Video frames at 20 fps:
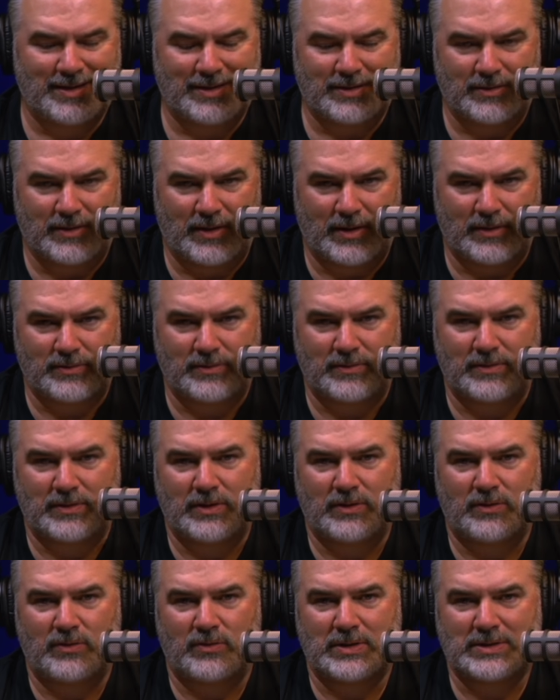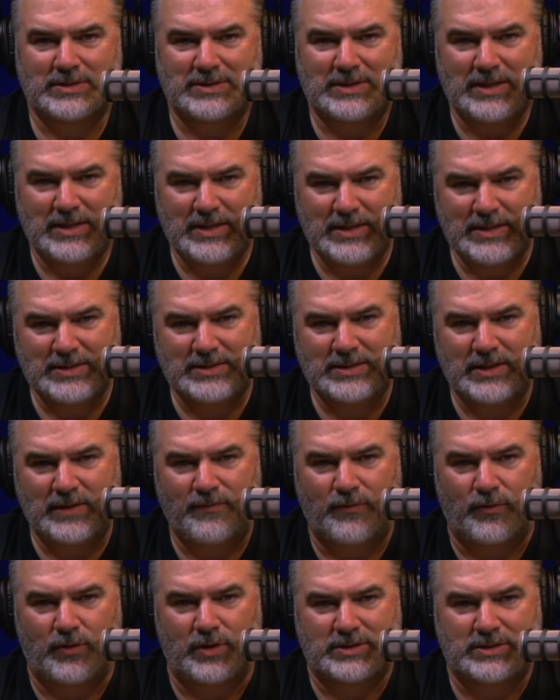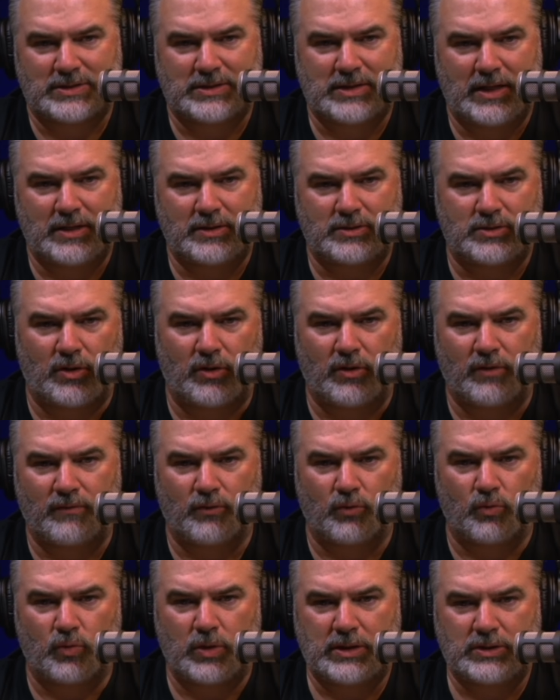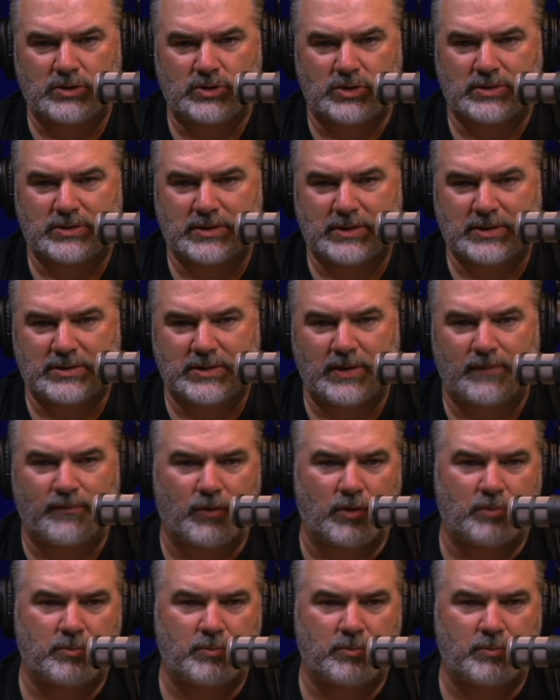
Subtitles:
That you know, it's easy for a state to overreach. It's easy for a